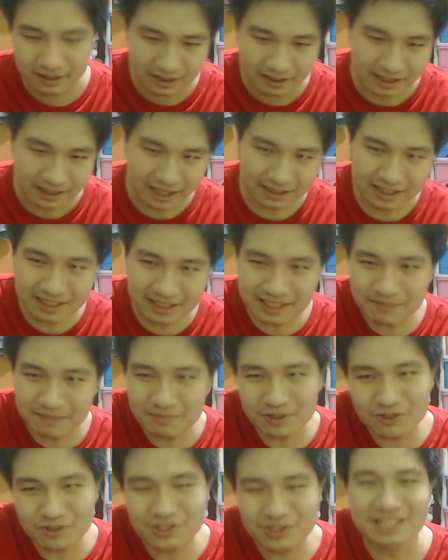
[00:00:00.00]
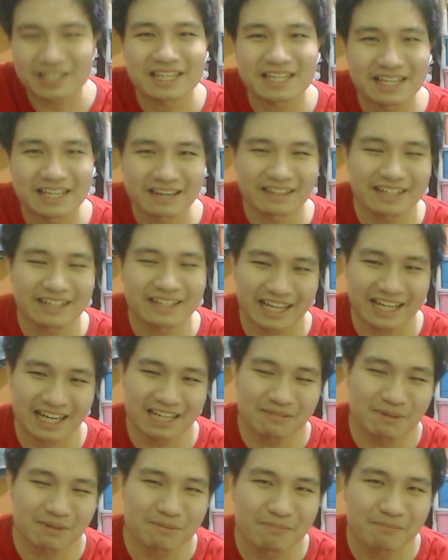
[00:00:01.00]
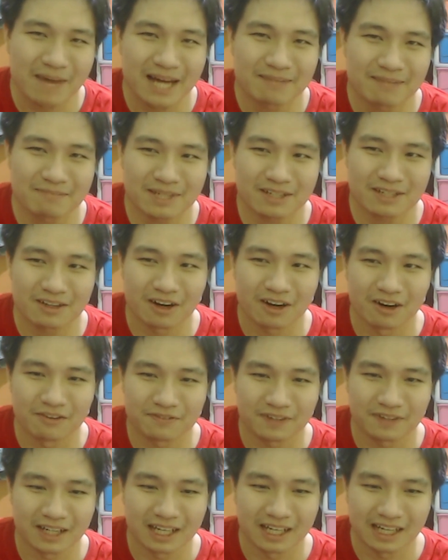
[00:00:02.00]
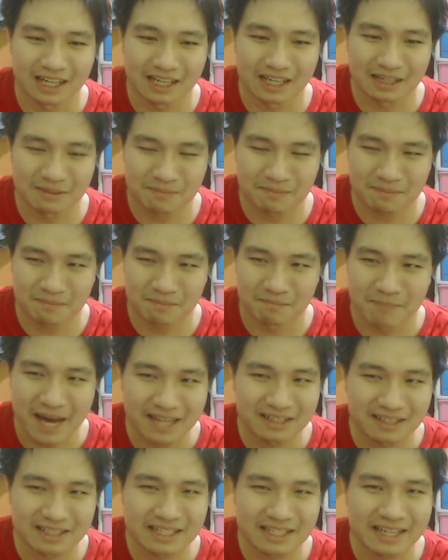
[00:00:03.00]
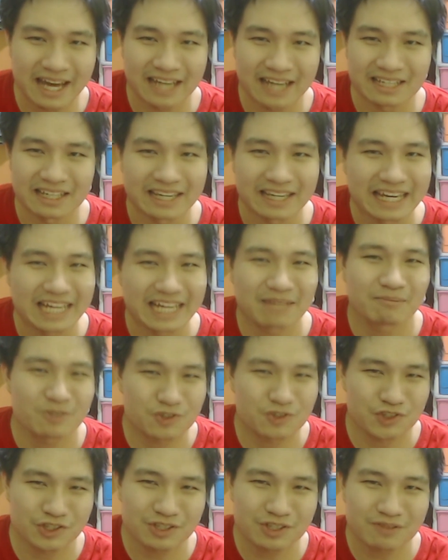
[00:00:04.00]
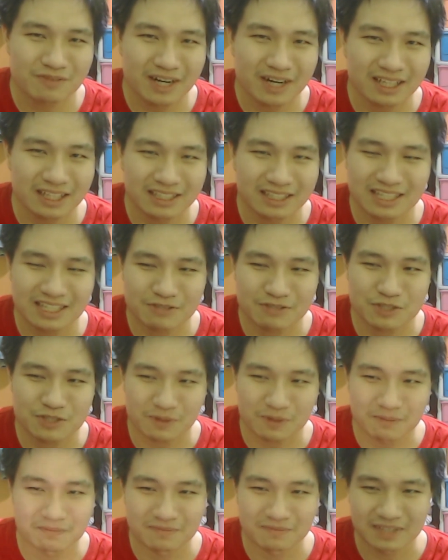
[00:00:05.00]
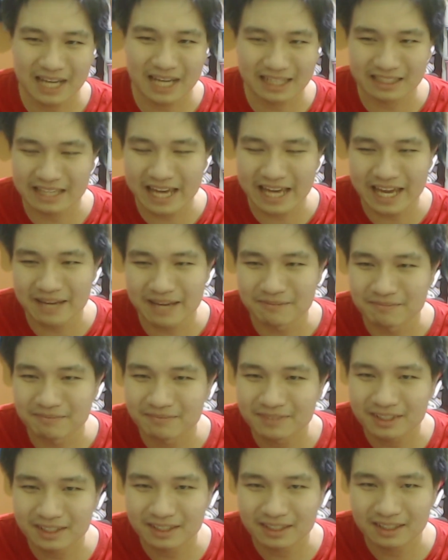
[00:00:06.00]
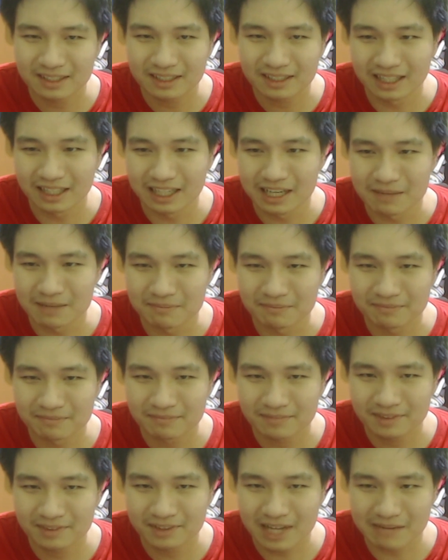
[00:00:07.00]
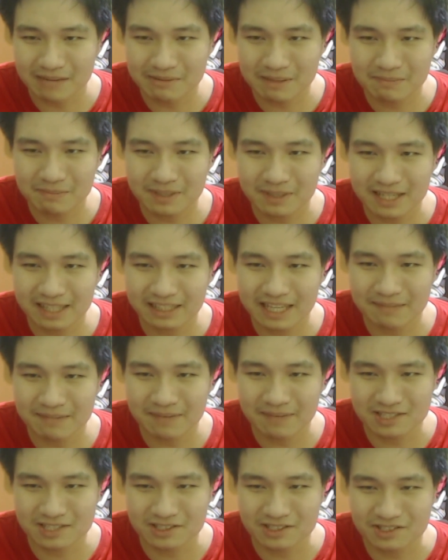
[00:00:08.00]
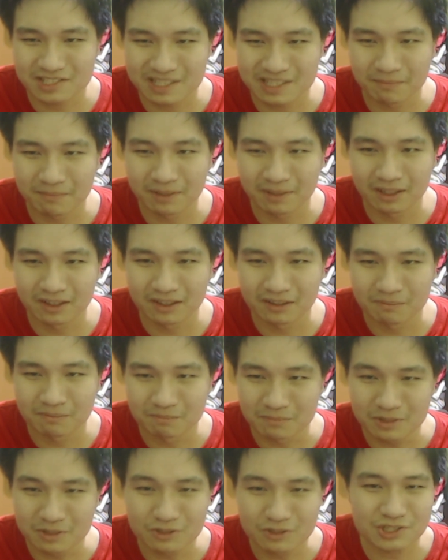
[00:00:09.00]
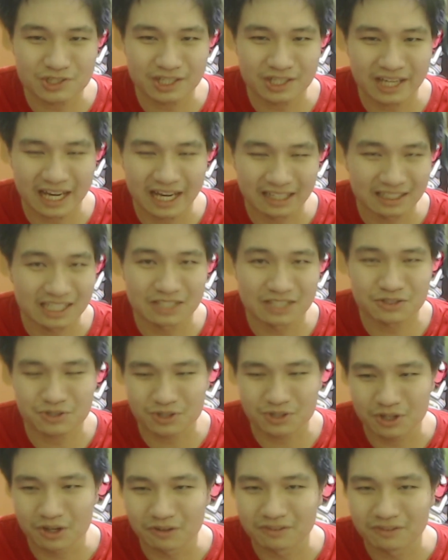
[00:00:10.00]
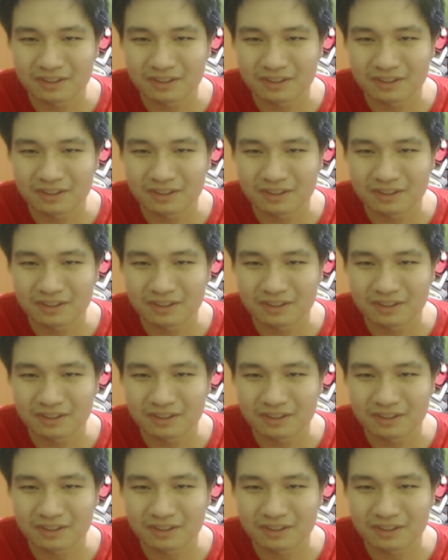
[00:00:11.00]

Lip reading: I think the music here, it kind of remind me of Bendy and the Ink Machine, right? I think that was from that game. I remember that game has a similar music and intro.